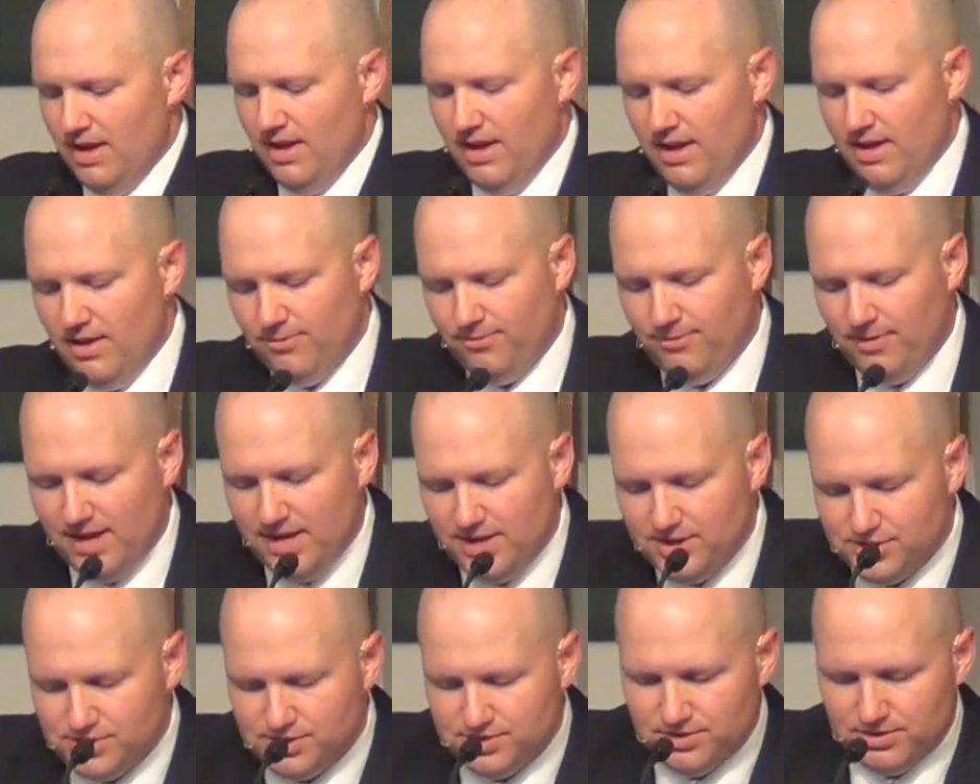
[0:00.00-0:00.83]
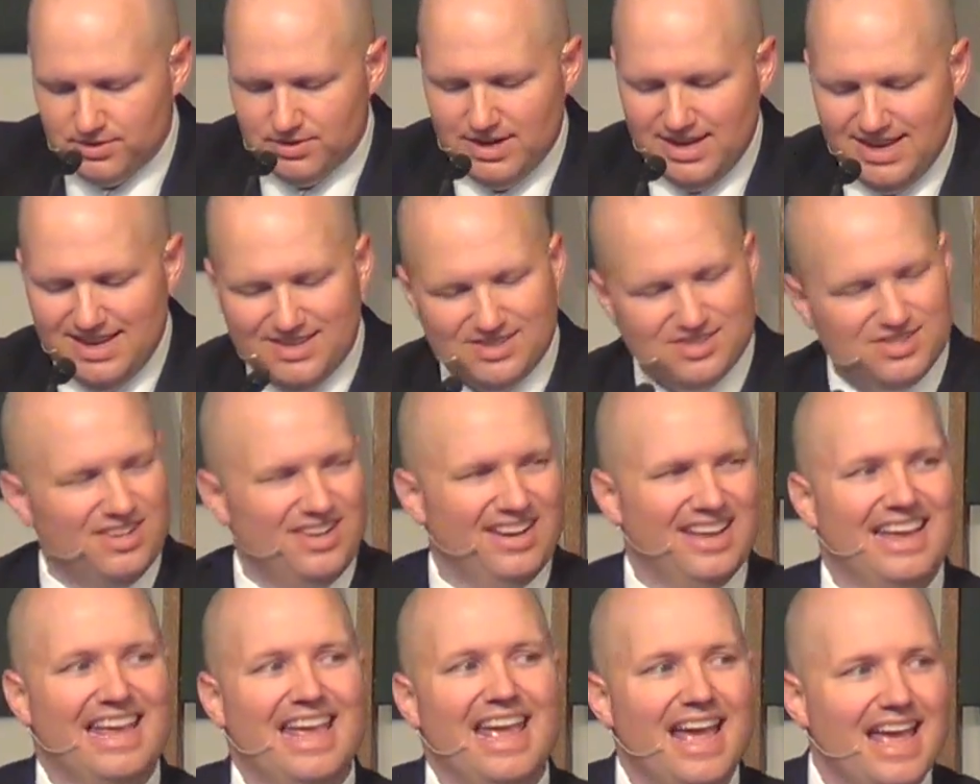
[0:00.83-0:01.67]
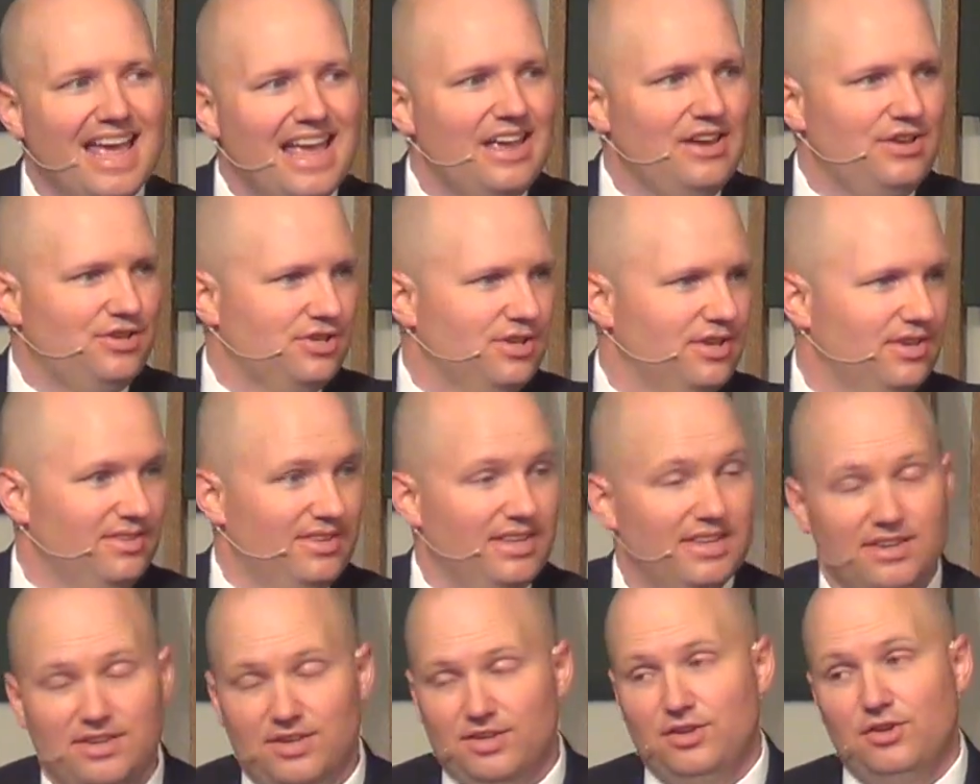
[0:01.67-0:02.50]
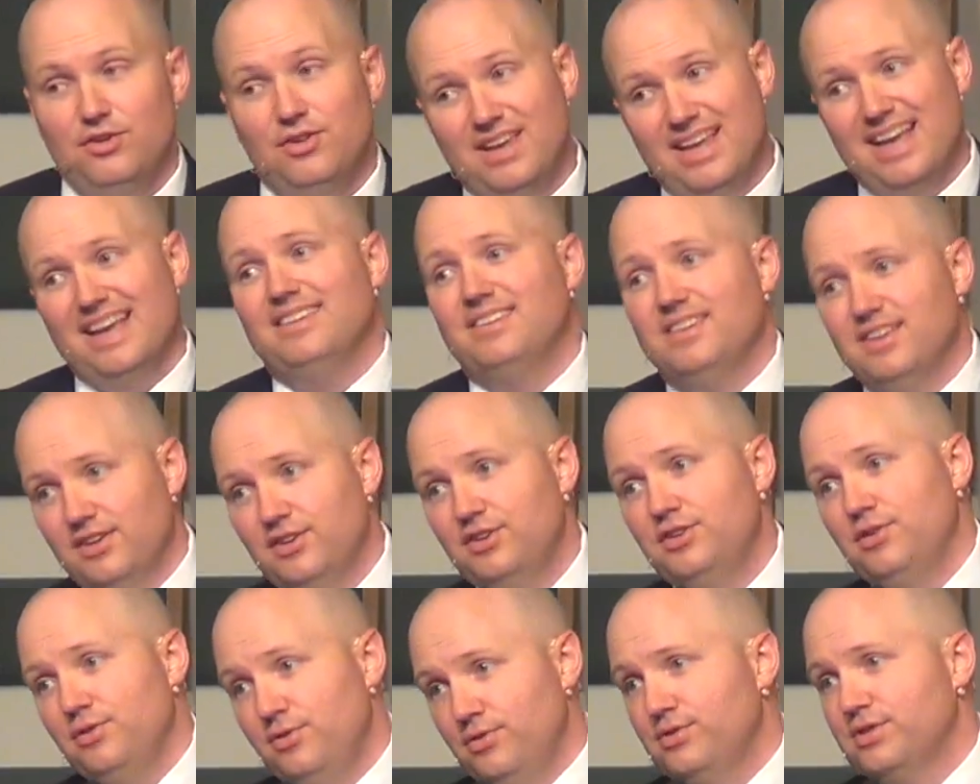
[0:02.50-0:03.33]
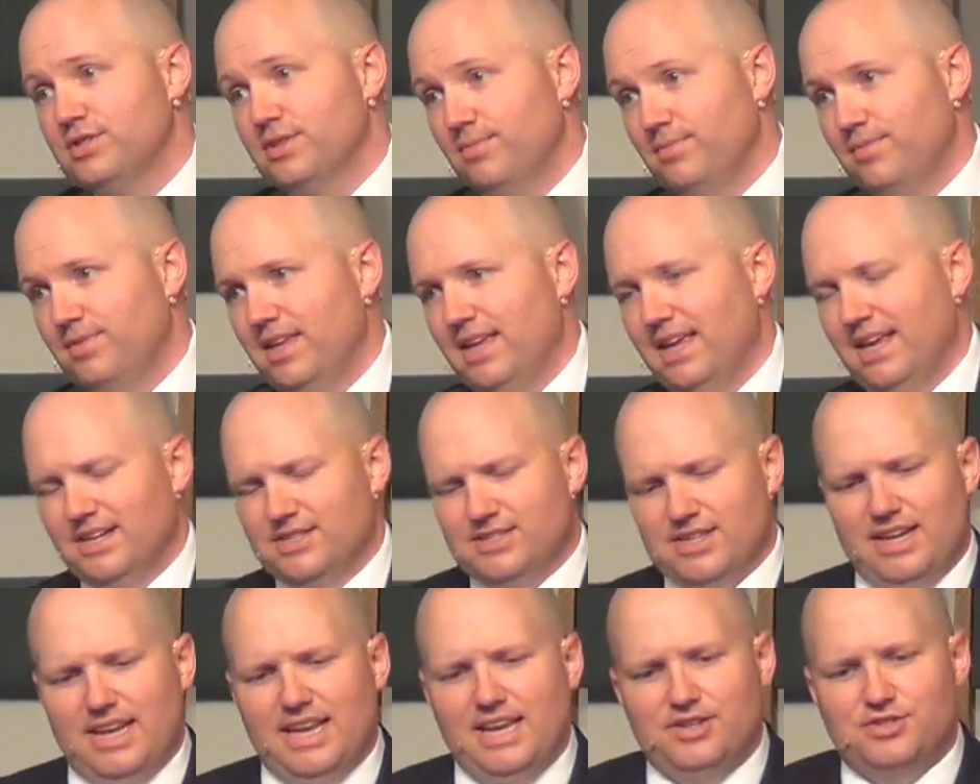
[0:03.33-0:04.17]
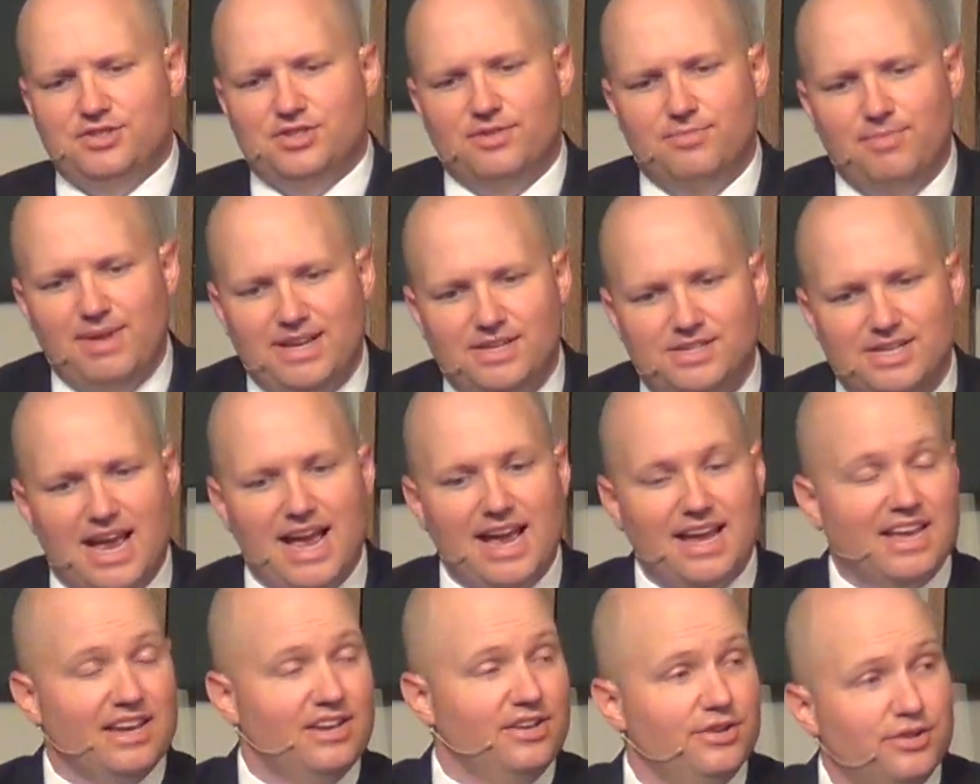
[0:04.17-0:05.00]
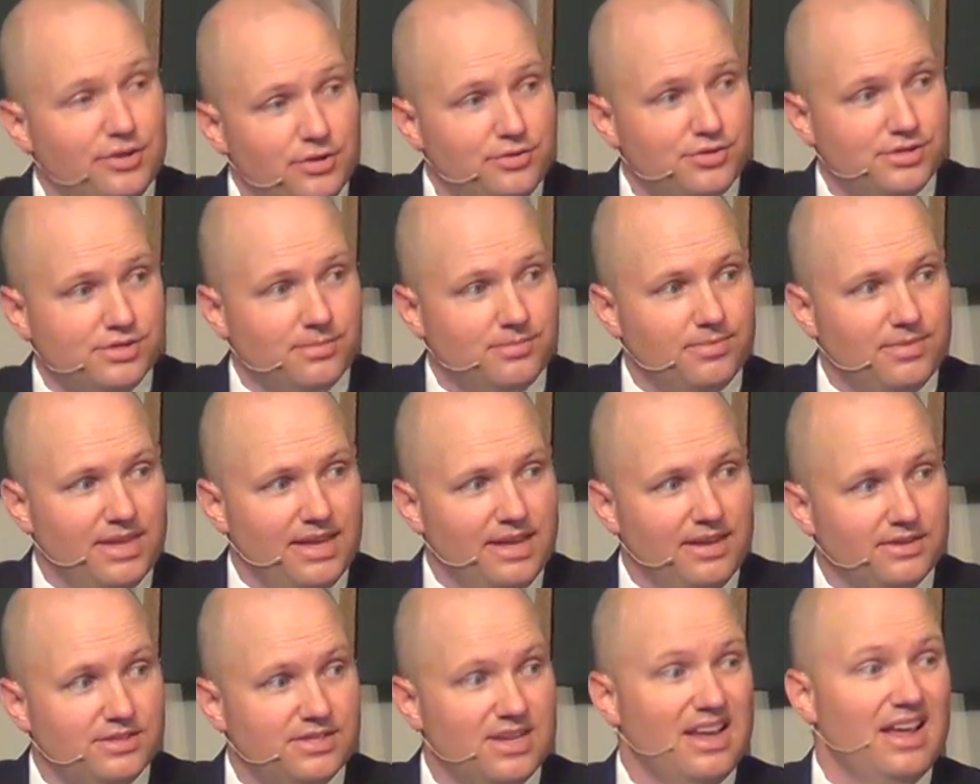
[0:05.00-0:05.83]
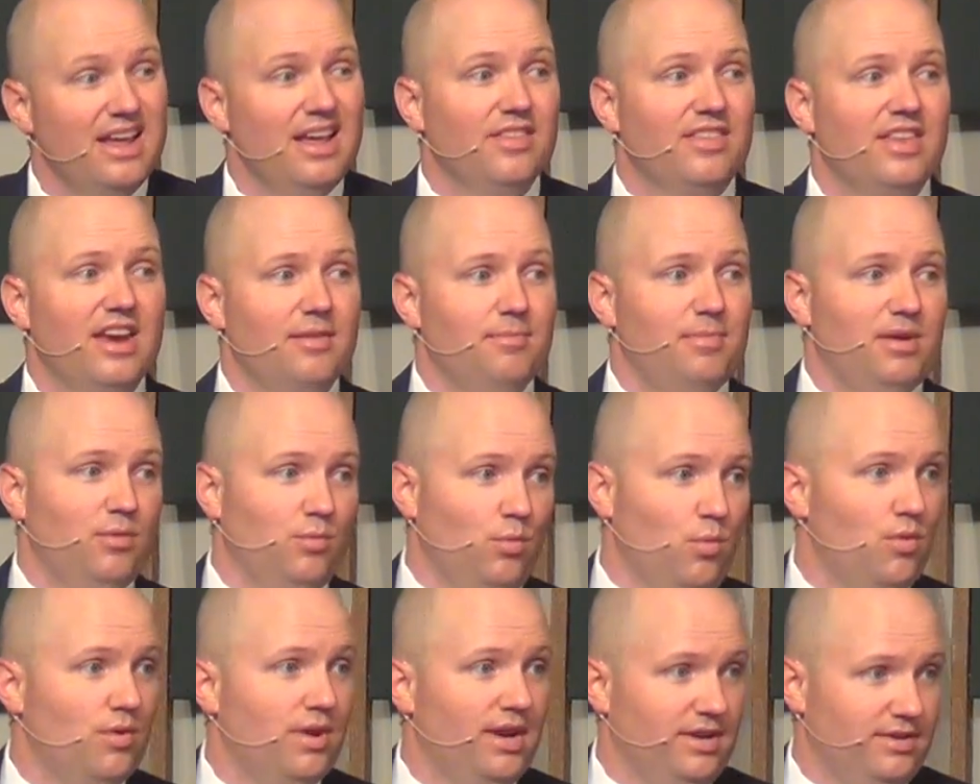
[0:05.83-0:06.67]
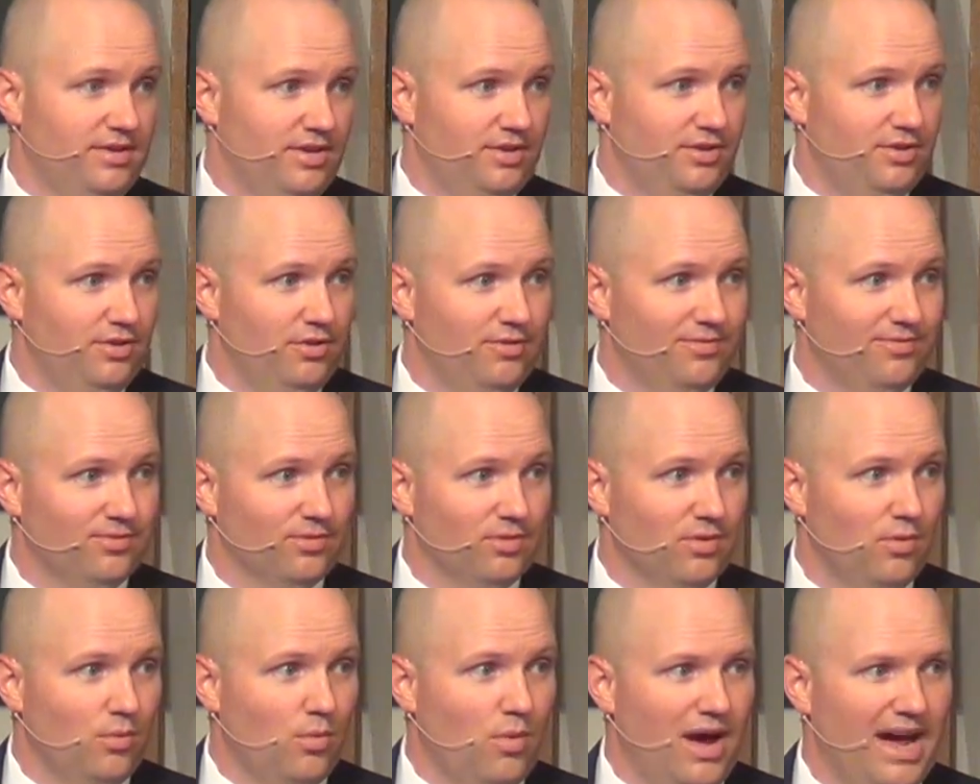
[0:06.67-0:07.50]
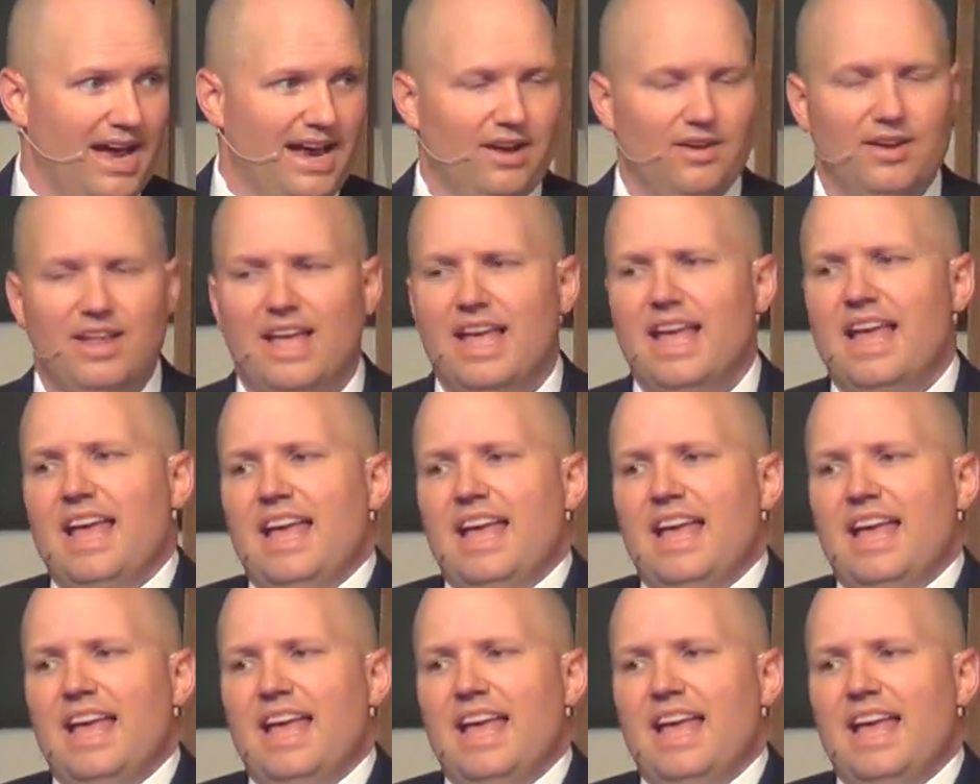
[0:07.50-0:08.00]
If Easter is an occasion, then you get to do some things, and Easter means I can do some things that I've been wanting to do for a while.